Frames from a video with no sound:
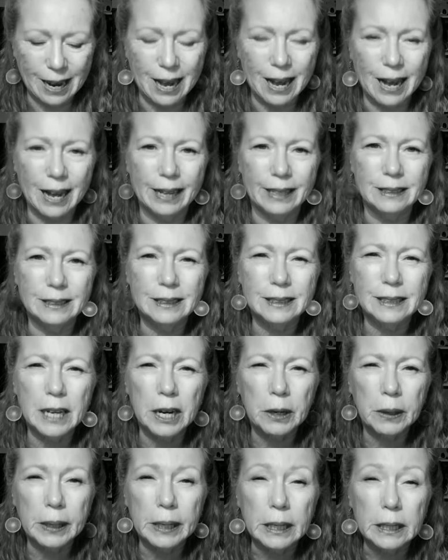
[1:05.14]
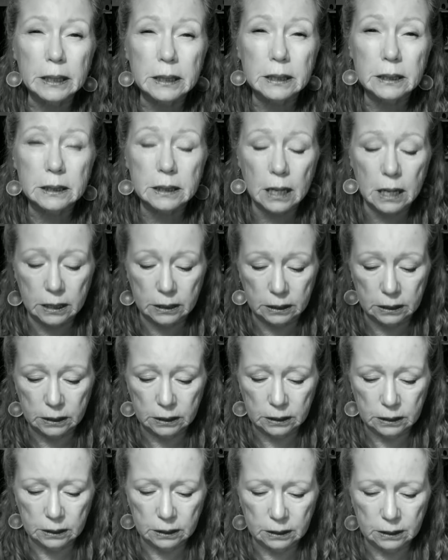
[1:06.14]
eyes staring at the sun.
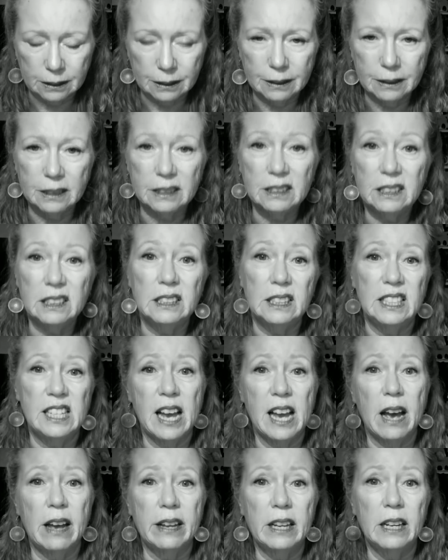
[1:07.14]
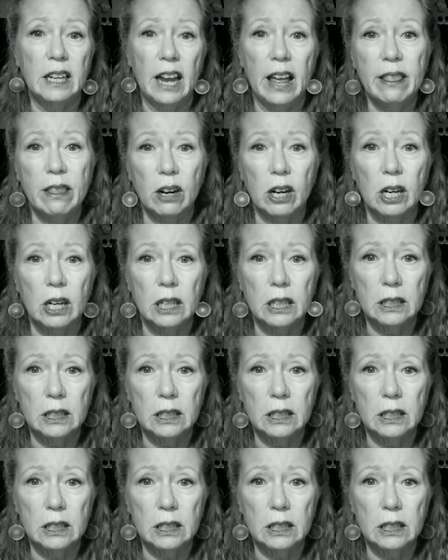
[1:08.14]
This is Italian leather.